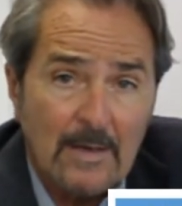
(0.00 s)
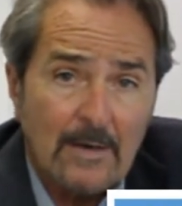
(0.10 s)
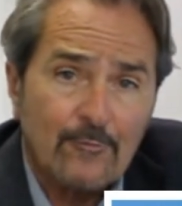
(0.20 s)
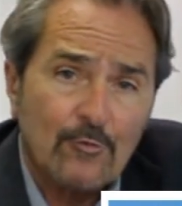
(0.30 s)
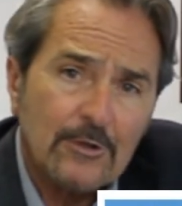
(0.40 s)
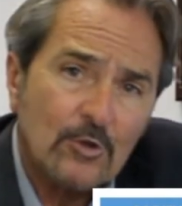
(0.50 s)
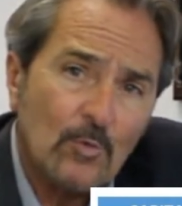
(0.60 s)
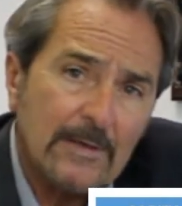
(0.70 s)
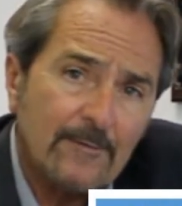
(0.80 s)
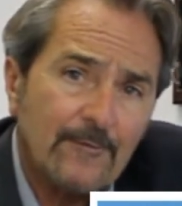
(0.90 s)
If they're in the
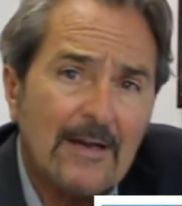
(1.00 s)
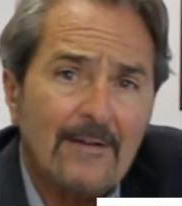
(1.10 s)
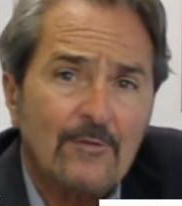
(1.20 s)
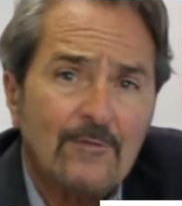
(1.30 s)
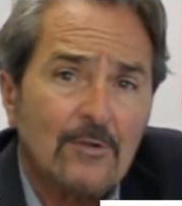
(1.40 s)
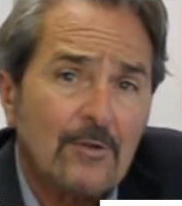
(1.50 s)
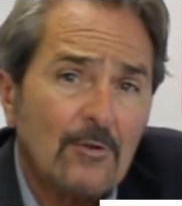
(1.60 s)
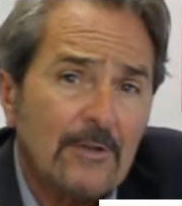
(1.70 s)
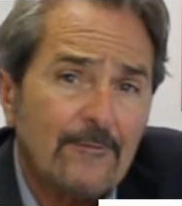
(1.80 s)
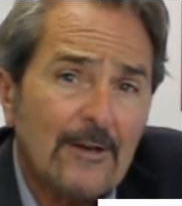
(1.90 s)
25 to
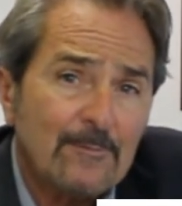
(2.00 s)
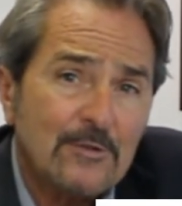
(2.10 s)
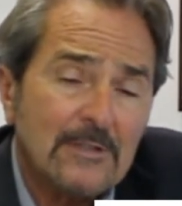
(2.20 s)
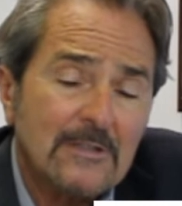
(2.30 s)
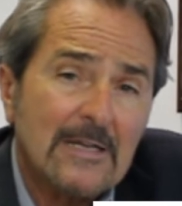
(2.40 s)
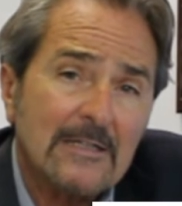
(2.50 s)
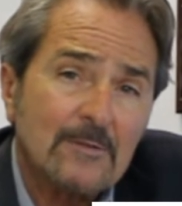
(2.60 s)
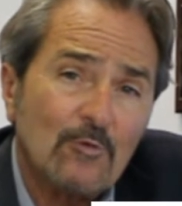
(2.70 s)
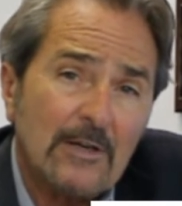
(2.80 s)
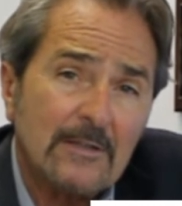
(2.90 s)
35% tax
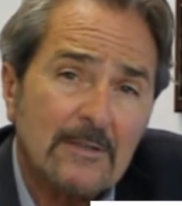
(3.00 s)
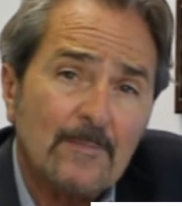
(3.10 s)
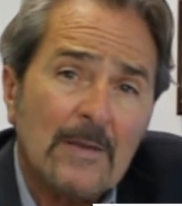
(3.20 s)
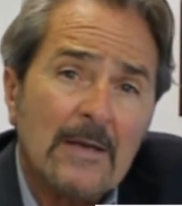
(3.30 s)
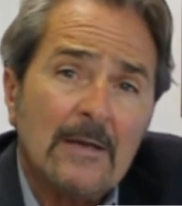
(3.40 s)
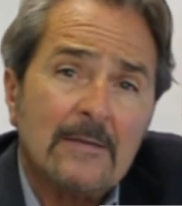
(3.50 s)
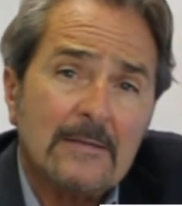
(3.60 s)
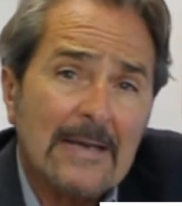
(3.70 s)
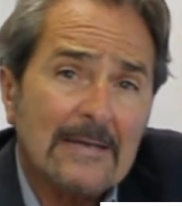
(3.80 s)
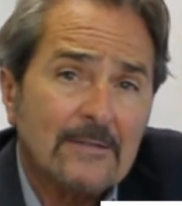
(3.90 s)
bracket, the
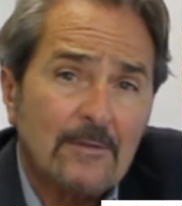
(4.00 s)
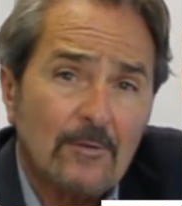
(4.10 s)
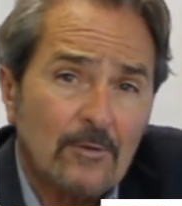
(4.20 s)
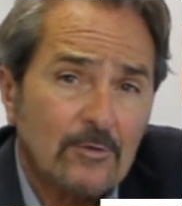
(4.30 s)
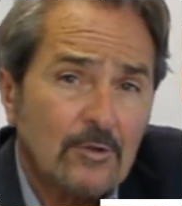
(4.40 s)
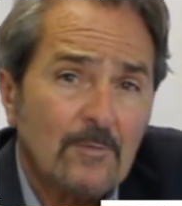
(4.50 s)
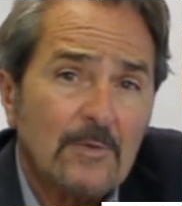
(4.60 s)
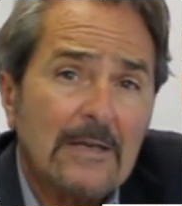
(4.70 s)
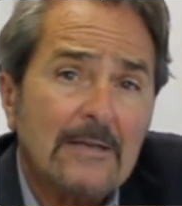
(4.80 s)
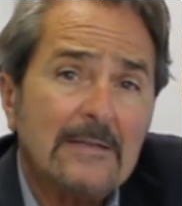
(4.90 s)
tax on the long-term
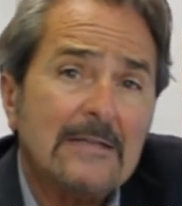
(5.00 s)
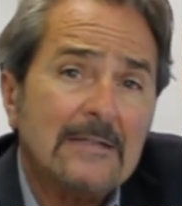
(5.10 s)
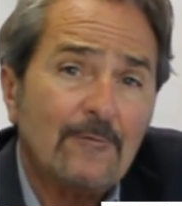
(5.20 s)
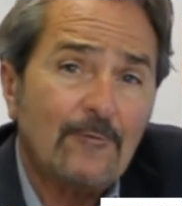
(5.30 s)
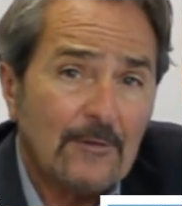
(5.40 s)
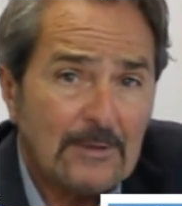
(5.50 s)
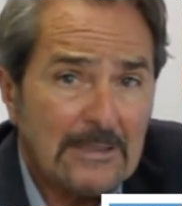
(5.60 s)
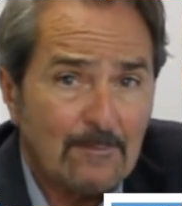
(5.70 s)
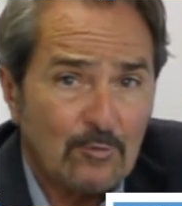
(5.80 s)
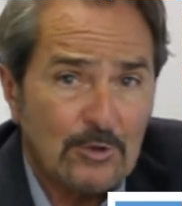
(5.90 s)
gain is
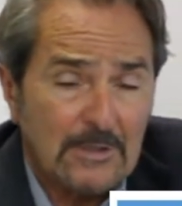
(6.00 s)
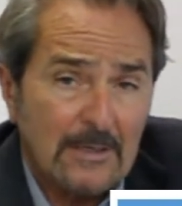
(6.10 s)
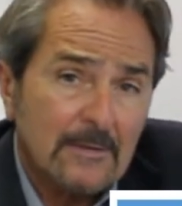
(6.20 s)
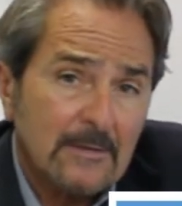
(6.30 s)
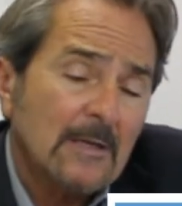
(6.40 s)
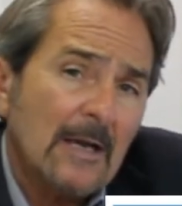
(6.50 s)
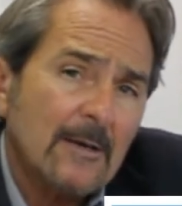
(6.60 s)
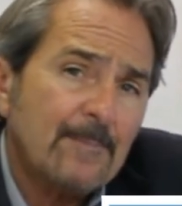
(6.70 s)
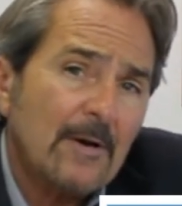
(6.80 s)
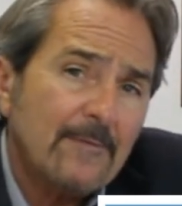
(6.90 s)
15%, and
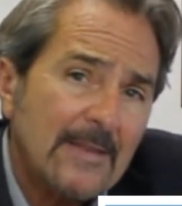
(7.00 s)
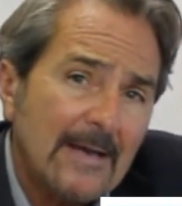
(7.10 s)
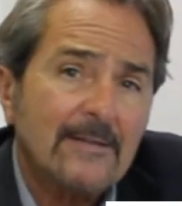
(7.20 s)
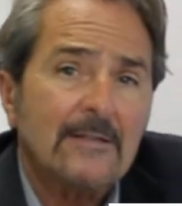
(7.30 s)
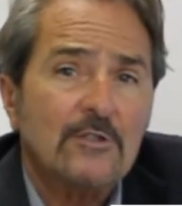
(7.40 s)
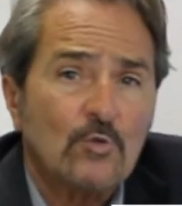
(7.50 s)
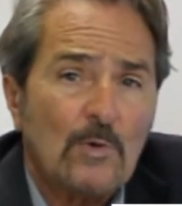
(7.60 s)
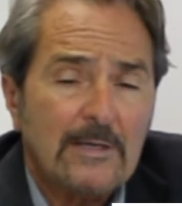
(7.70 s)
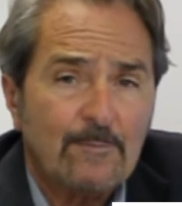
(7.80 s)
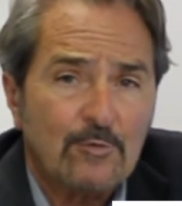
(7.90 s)
above that is
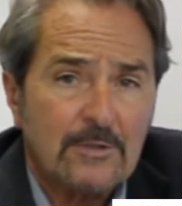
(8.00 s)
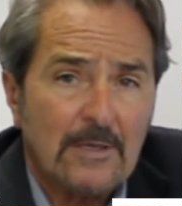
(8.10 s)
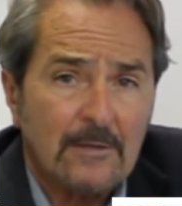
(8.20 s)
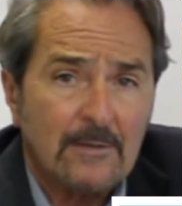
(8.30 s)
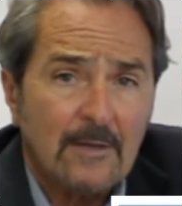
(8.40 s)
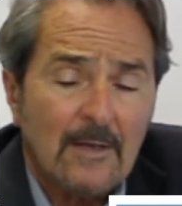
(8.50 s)
20%.